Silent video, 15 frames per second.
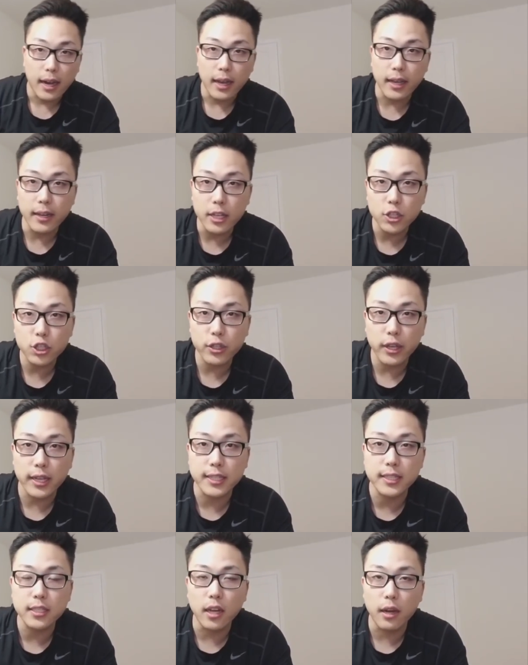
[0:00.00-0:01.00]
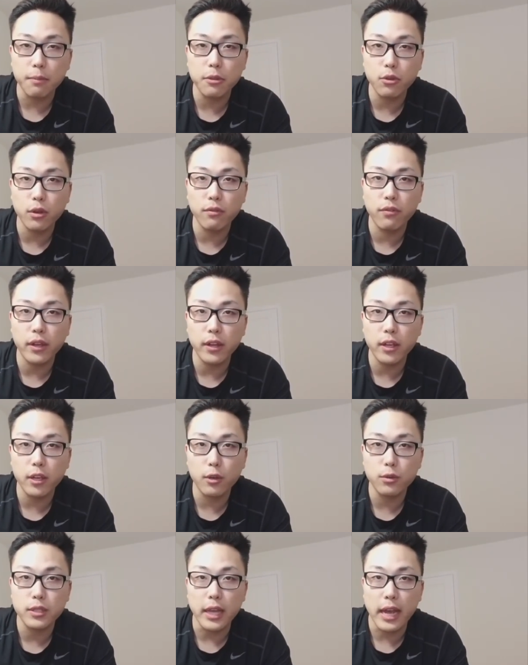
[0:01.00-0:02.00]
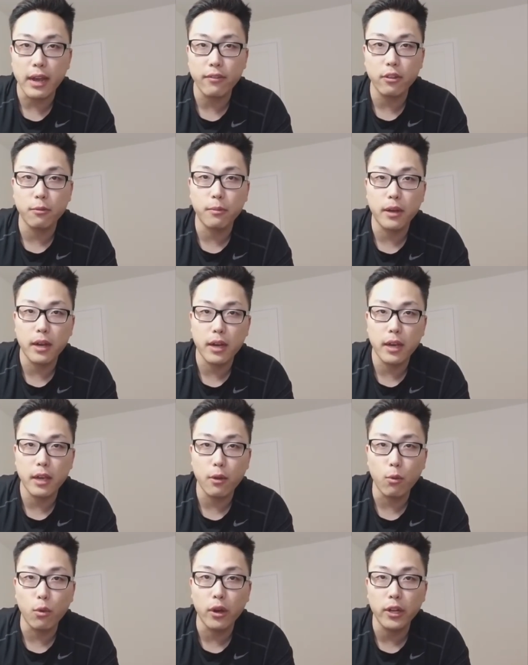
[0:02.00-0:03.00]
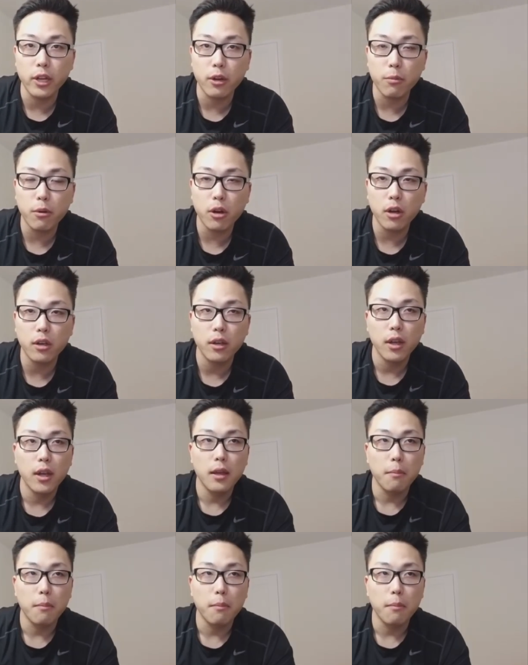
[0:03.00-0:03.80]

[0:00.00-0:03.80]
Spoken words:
initially I stopped doing videos after my 1-year mark